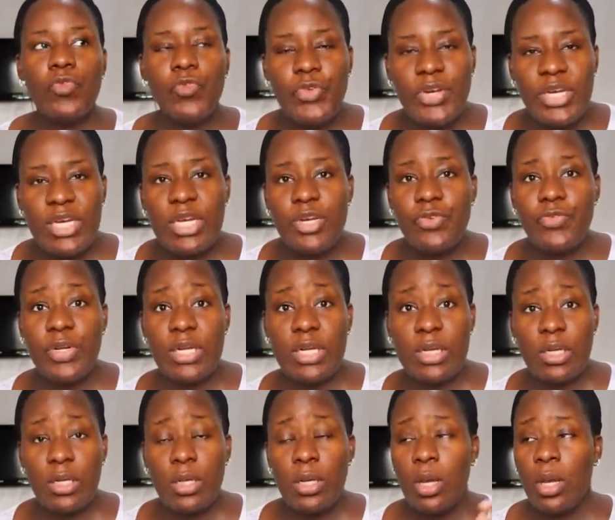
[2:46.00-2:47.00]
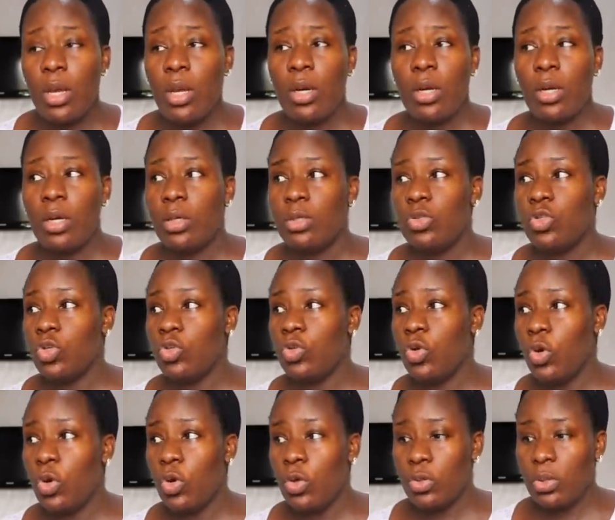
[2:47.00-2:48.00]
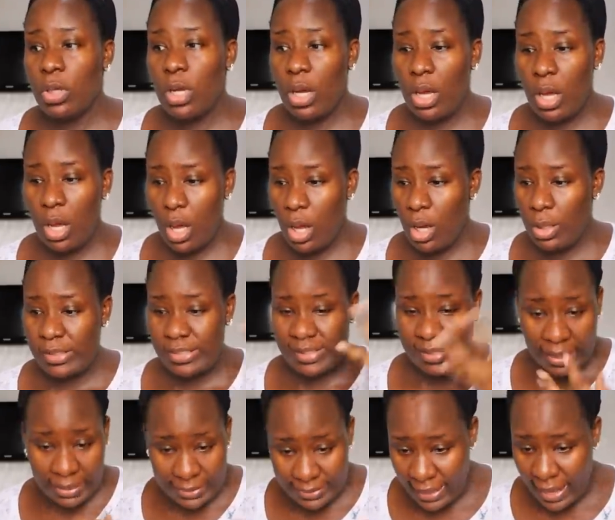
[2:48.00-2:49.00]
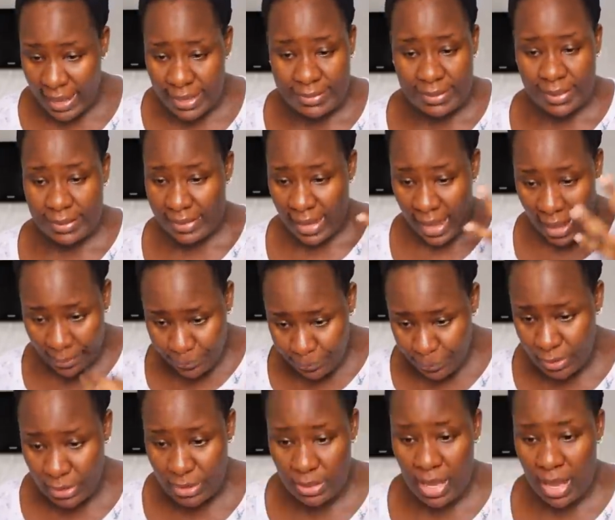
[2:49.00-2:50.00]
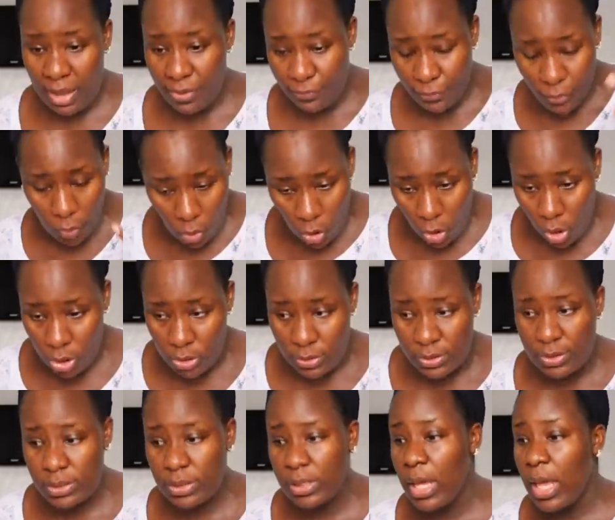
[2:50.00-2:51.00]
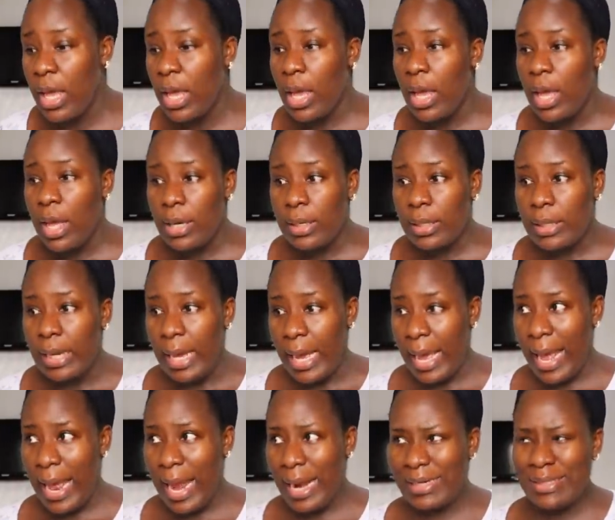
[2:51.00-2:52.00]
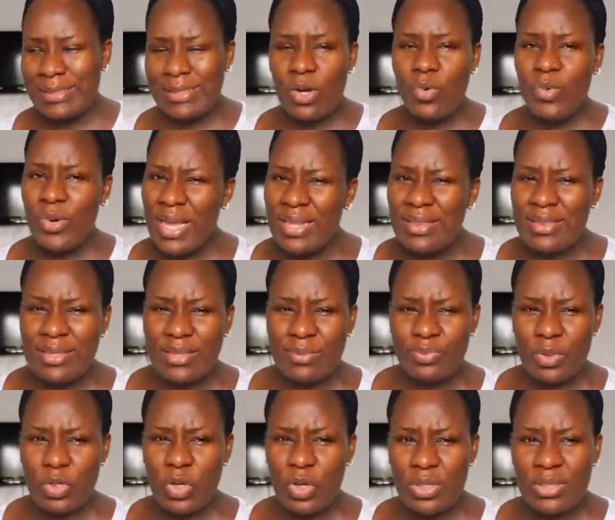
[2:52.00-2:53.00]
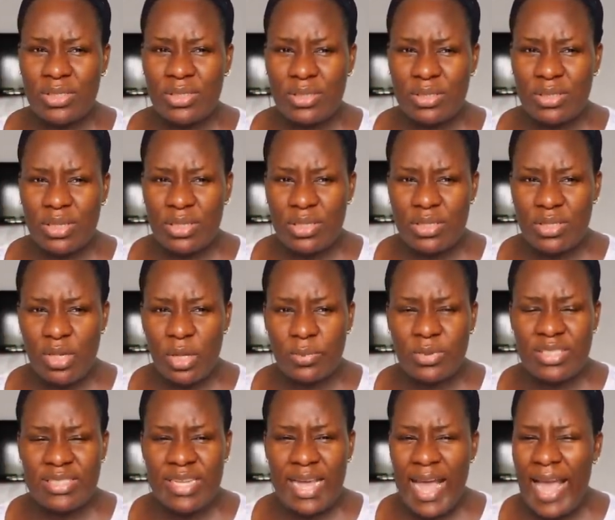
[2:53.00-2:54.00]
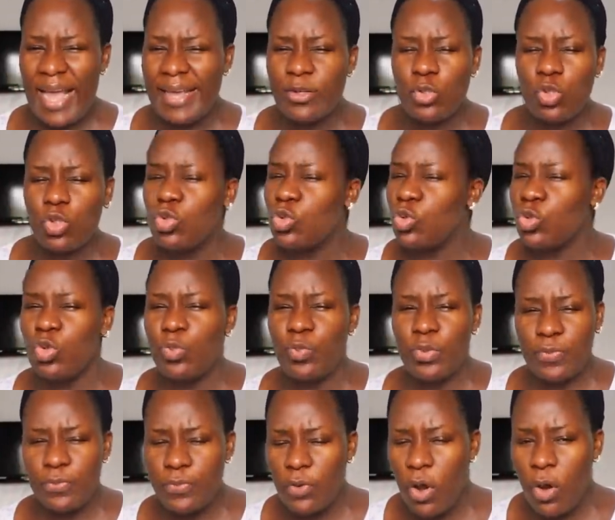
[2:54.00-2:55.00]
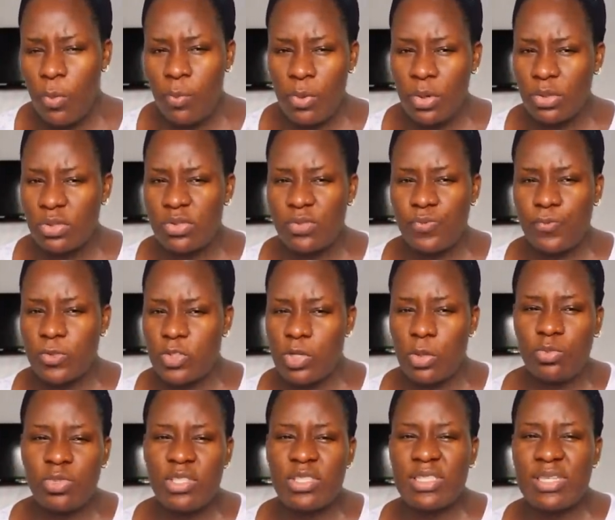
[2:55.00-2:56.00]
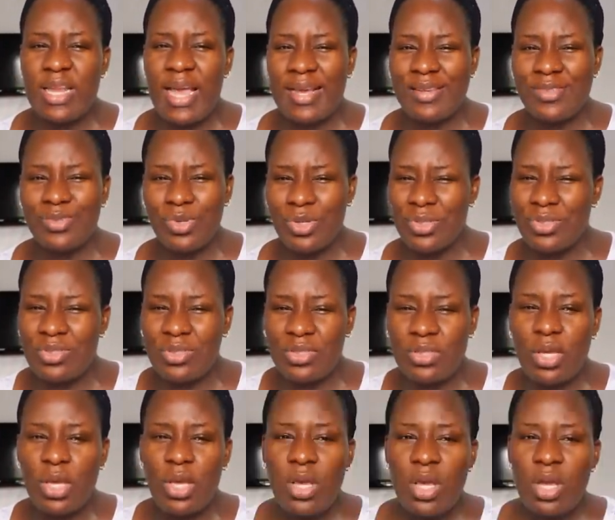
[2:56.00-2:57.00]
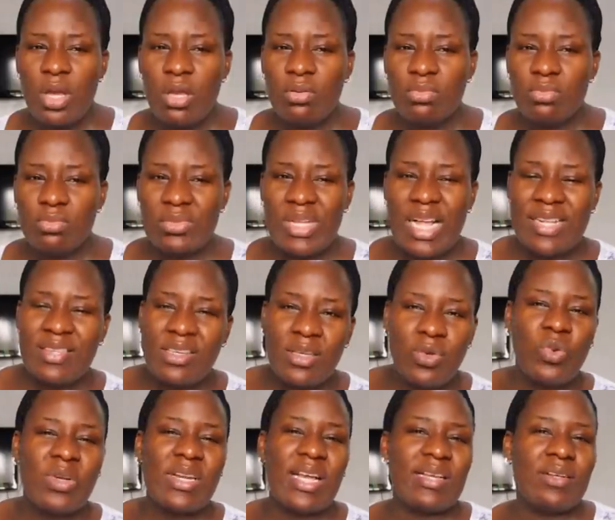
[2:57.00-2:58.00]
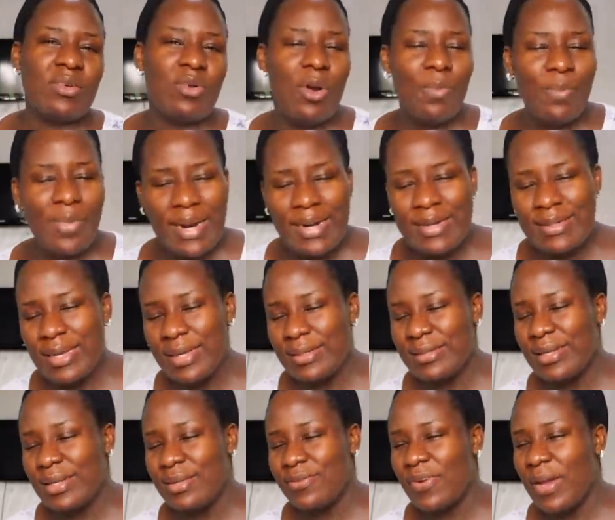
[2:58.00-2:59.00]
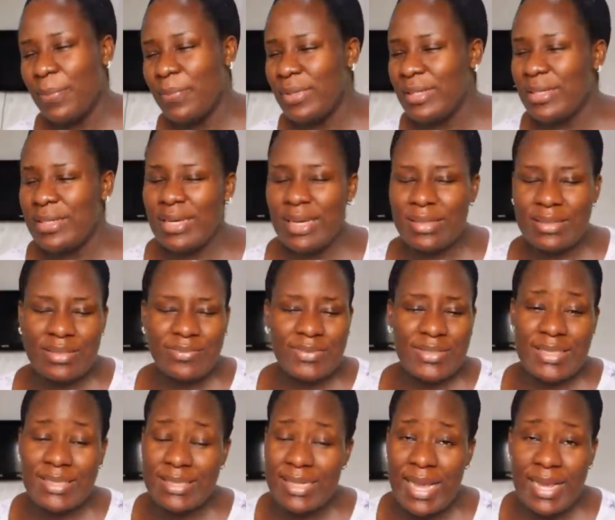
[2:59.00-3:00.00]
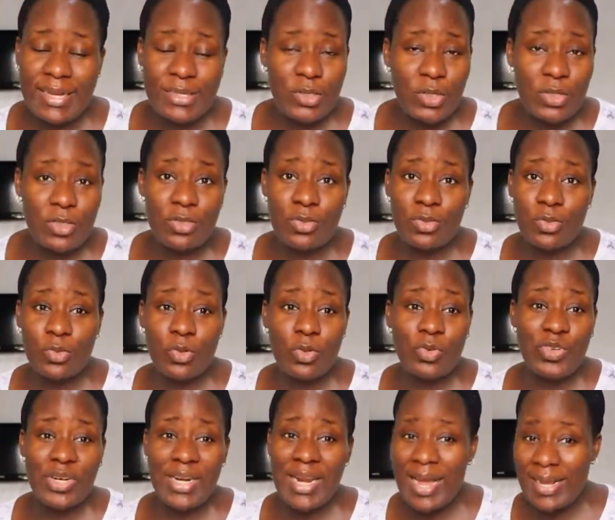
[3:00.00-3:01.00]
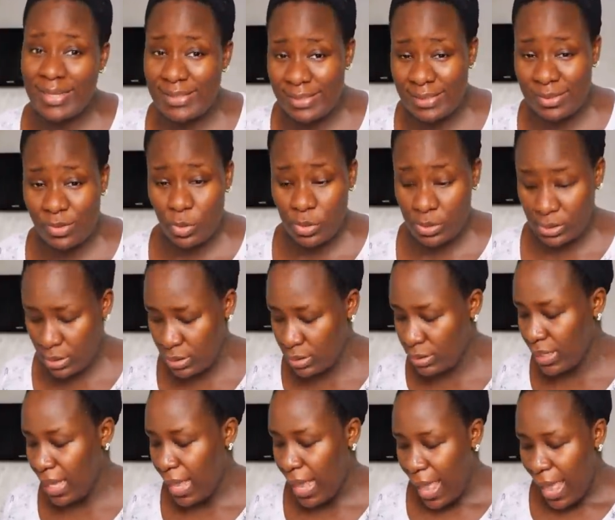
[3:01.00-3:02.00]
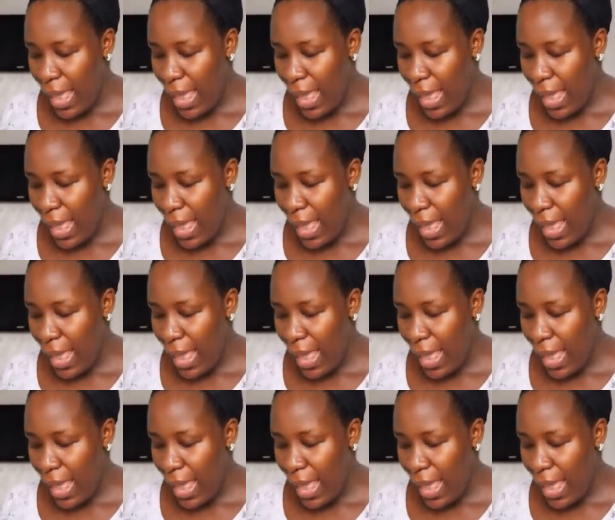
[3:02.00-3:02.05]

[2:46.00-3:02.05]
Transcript: really, really, you know, centered and happy and focused, and it's a weird thing because it's something that I used to do before, but for some reason I think when I got married and then family and everything, I just, you know, relaxed on it.